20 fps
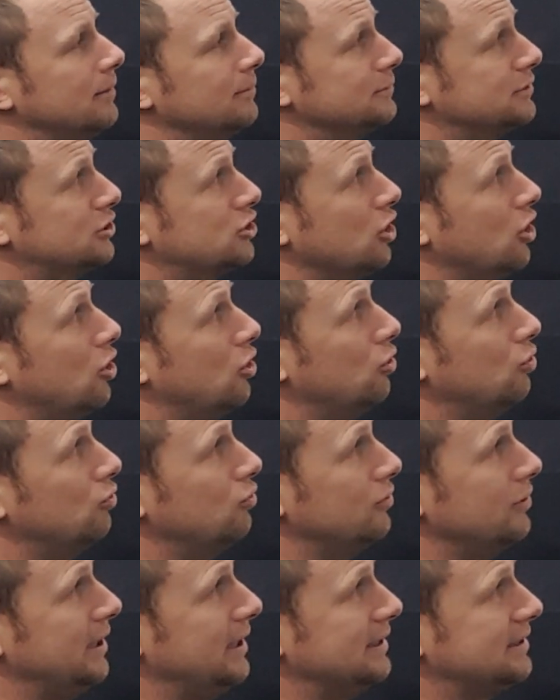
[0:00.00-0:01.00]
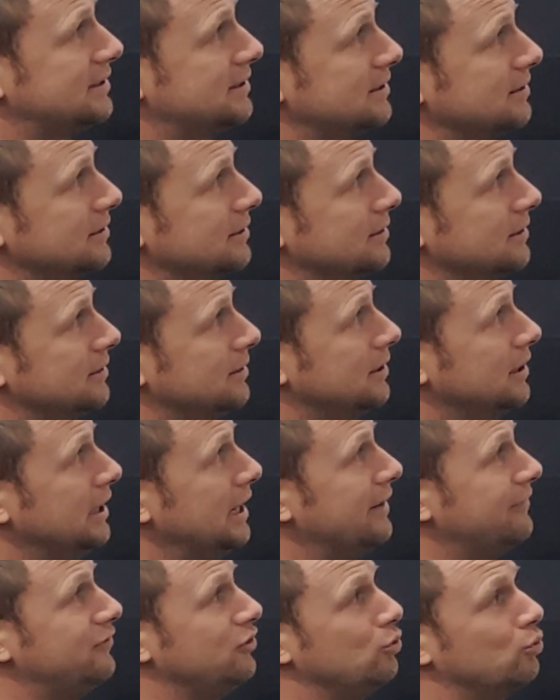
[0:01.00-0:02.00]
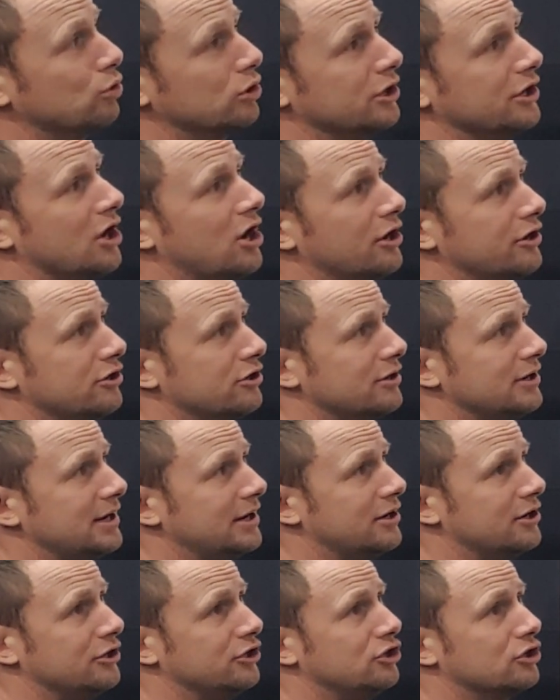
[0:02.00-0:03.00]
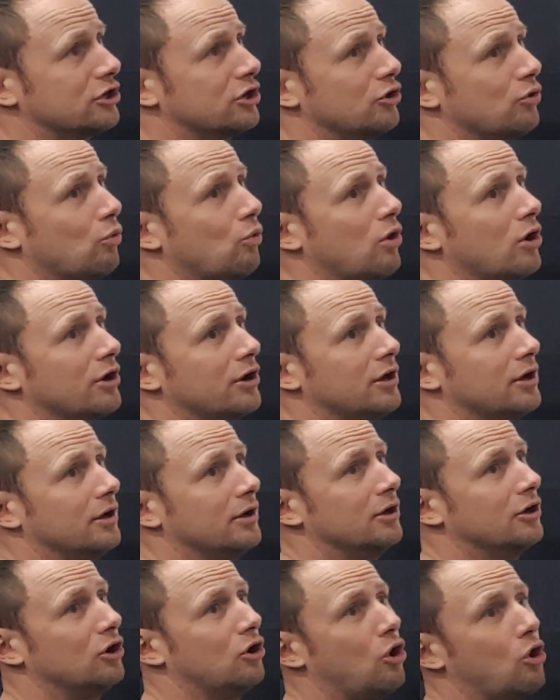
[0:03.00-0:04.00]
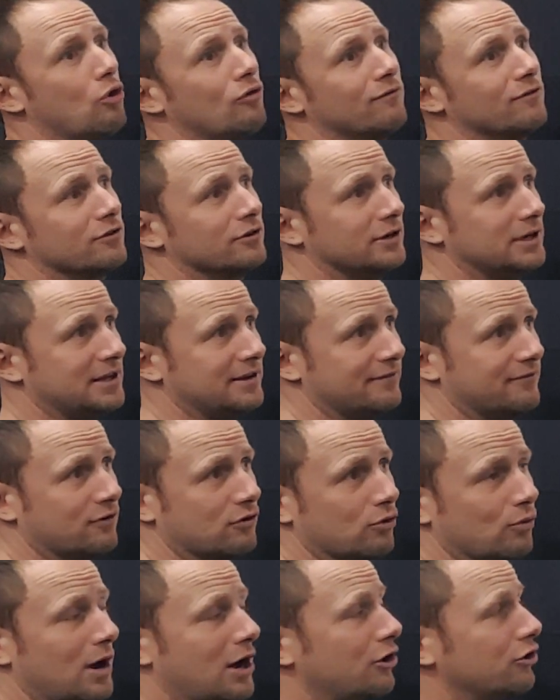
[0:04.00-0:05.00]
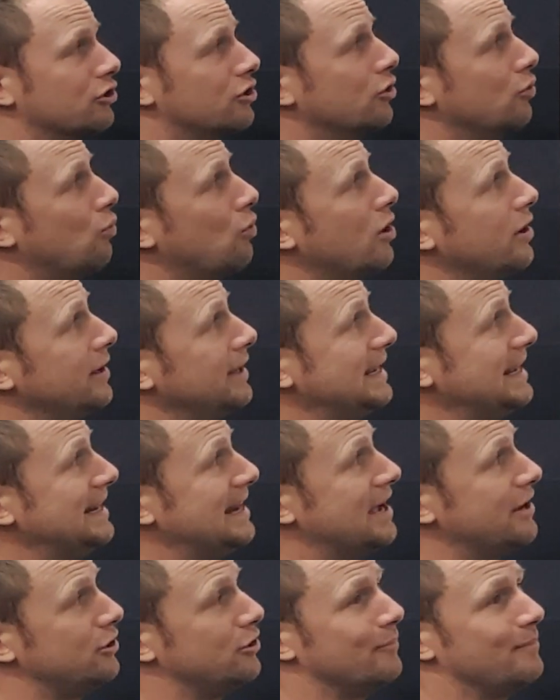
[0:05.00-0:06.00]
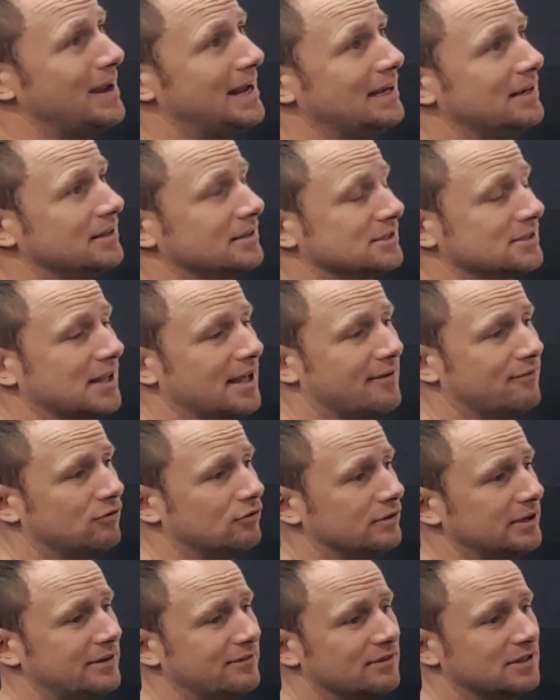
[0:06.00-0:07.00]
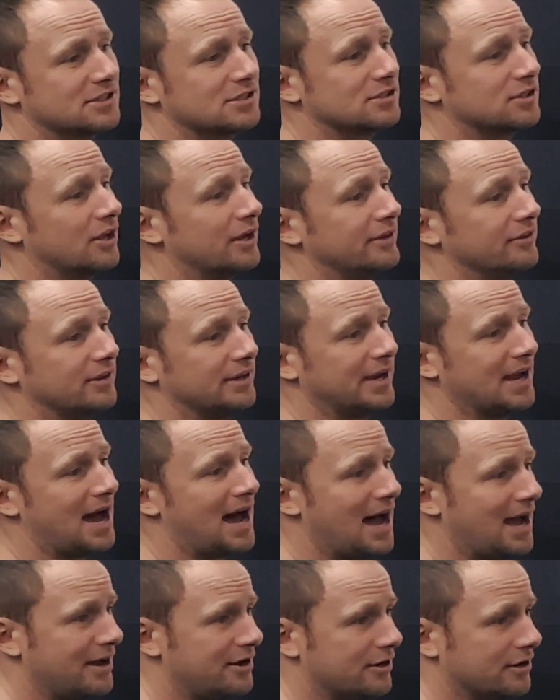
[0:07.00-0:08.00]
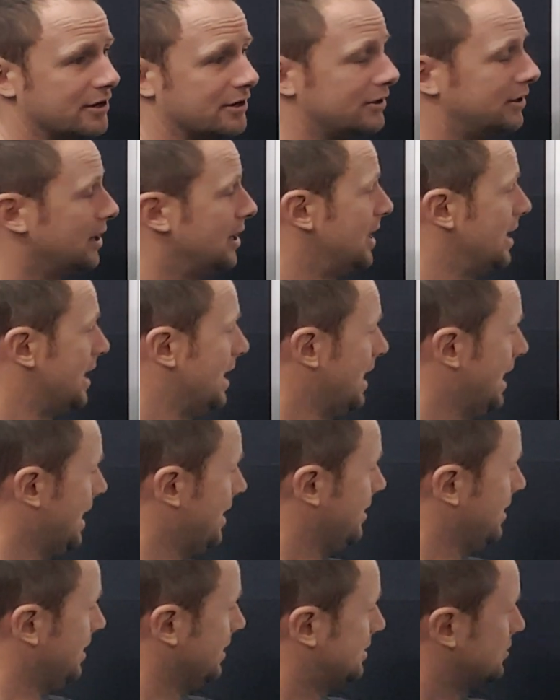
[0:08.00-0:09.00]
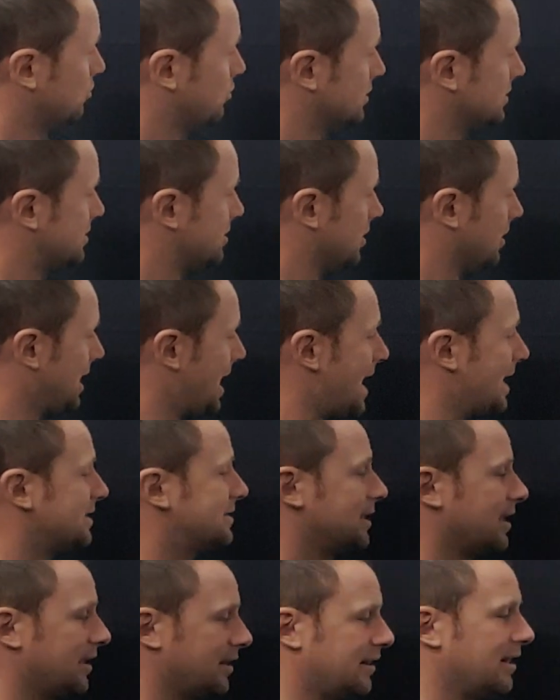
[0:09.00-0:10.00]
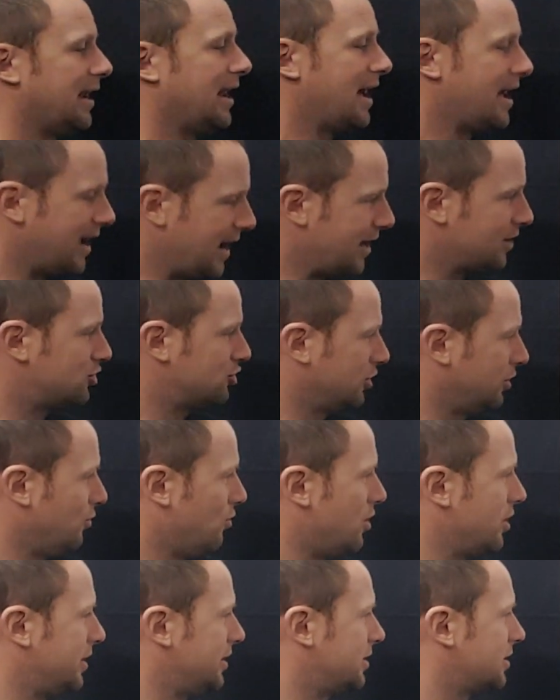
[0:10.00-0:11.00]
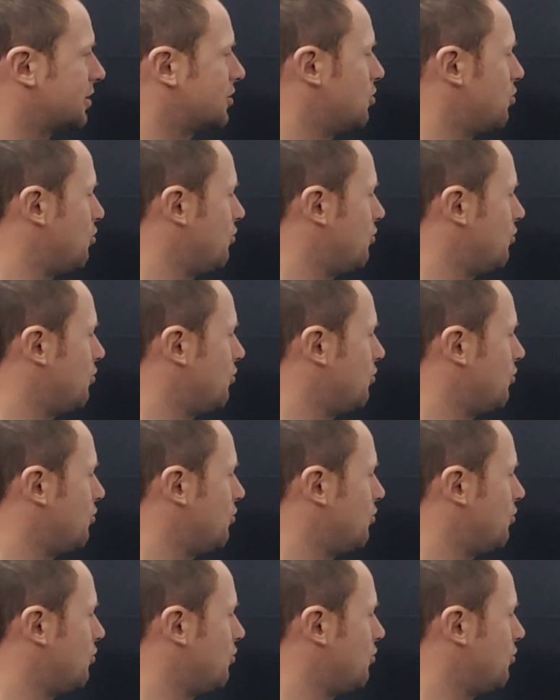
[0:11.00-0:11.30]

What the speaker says: So if you were an undereater, you're going to want to overeat for a while. You're going to want to eat at your maintenance level, even slightly higher. And this was the last thing that I actually wanted to go